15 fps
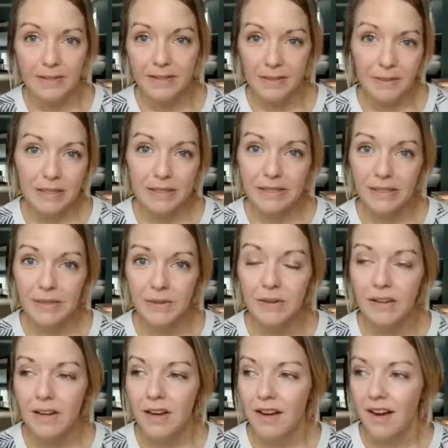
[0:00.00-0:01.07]
to me too.
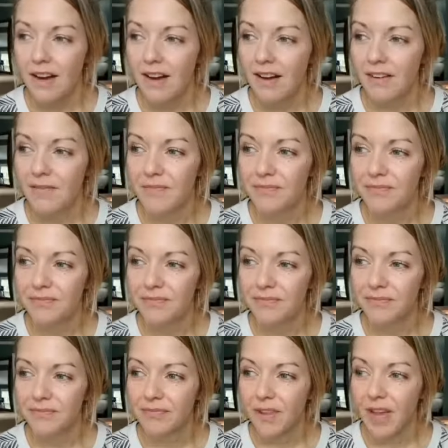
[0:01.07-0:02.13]
Um,
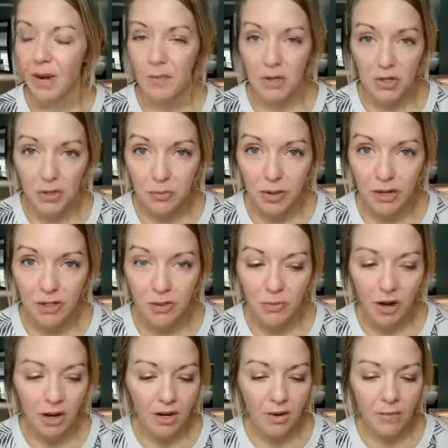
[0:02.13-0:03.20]
I'm going to do better
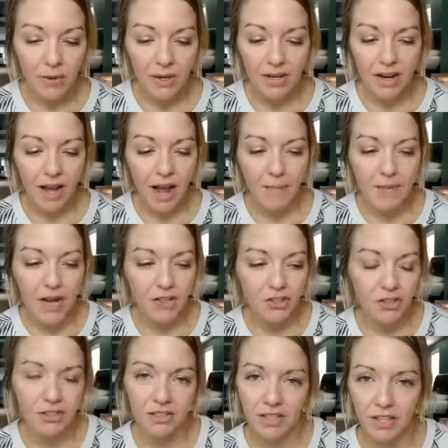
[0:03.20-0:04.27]
tomorrow, but I'm not
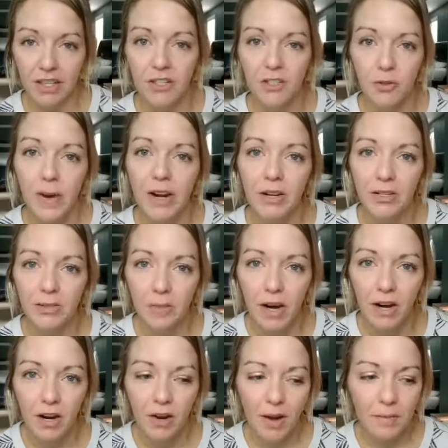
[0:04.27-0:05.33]
just going to do better
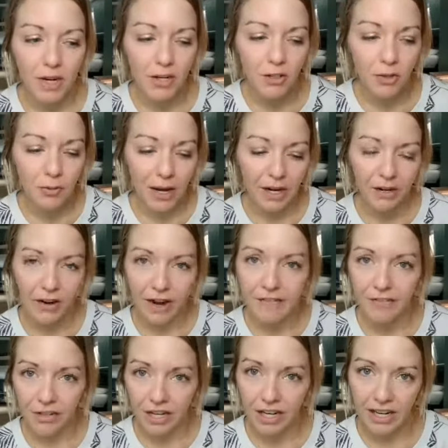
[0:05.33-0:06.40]
tomorrow. I'm going to do better right
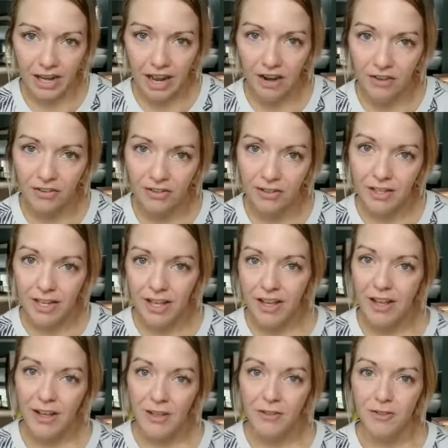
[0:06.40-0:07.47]
freaking now.
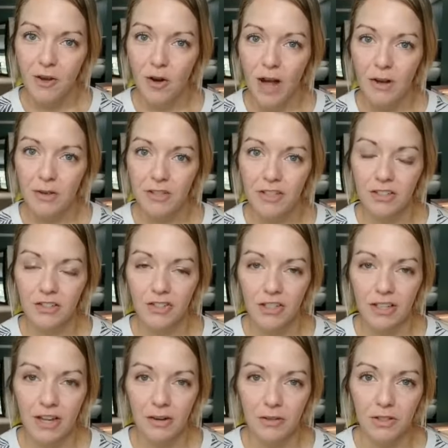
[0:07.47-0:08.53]
So I was going to share
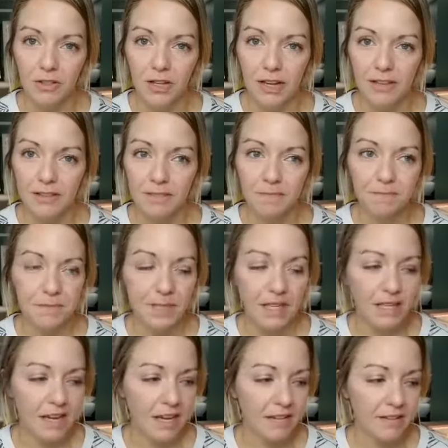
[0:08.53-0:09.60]
that with you guys in
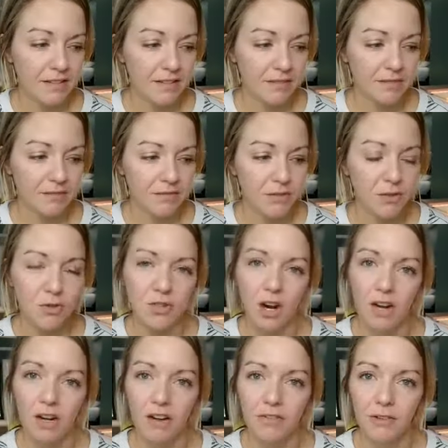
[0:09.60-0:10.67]
case you
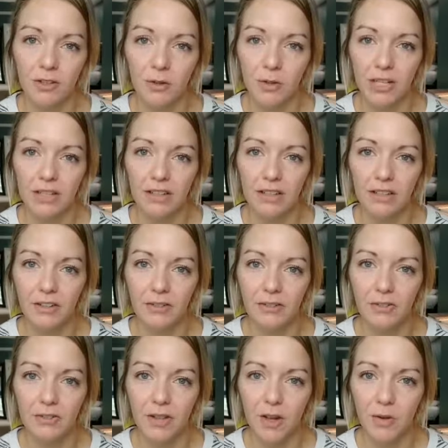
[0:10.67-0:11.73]
started off your week a little
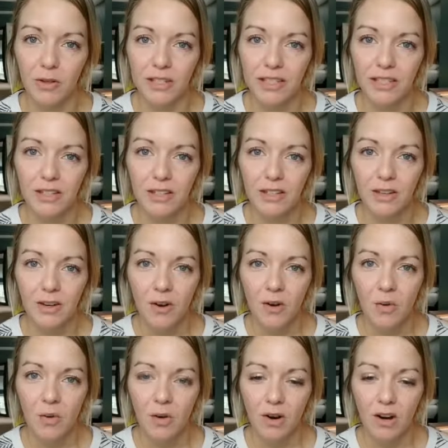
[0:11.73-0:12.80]
slowly,
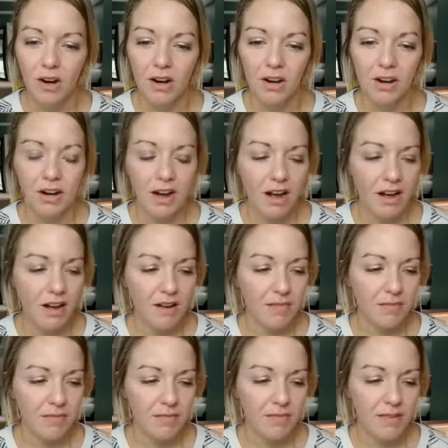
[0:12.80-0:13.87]
or
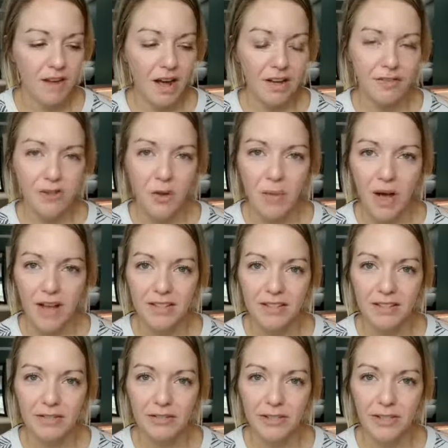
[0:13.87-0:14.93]
um, not so
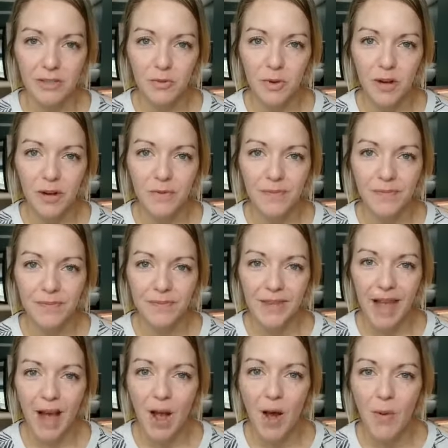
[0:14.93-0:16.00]
positively as well.
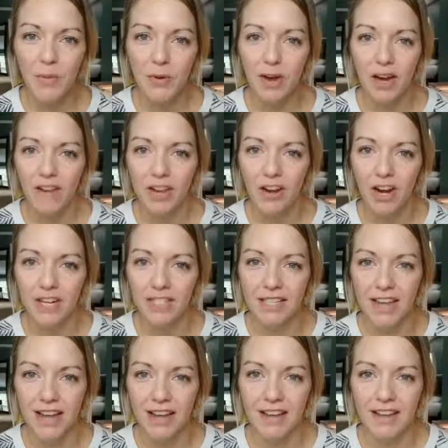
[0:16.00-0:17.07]
I hope you have a great
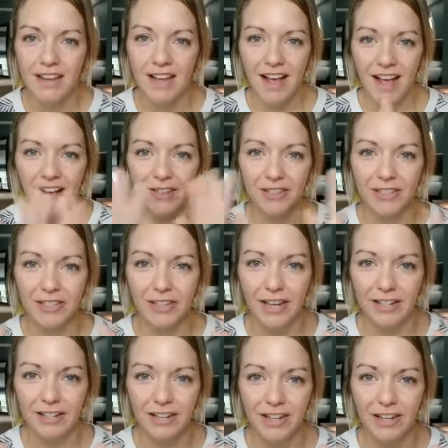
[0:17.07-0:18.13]
day. I'll see you
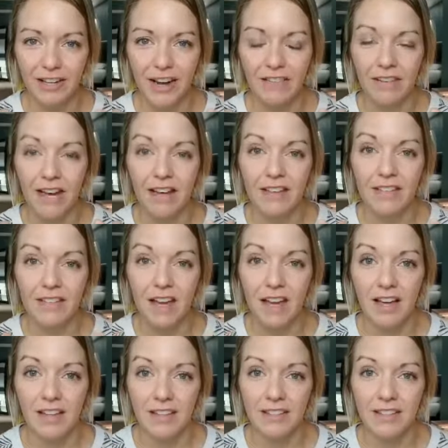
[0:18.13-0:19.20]
guys later. I've got
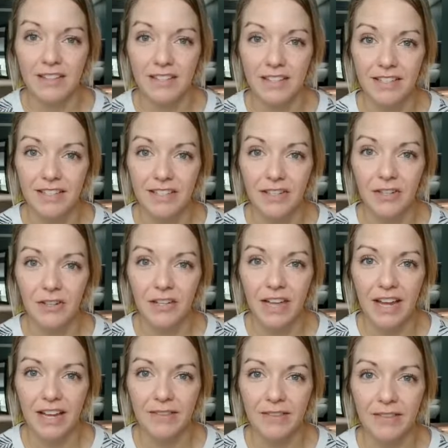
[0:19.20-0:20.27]
tons to do
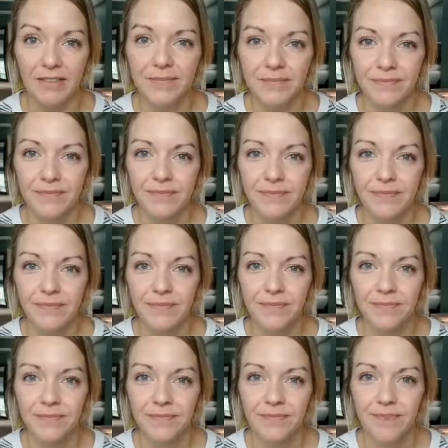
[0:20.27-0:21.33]
today.
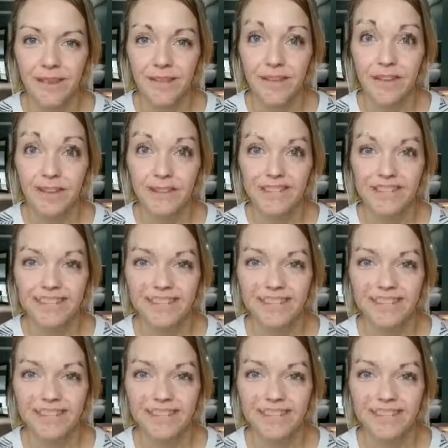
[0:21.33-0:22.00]
Have a good one.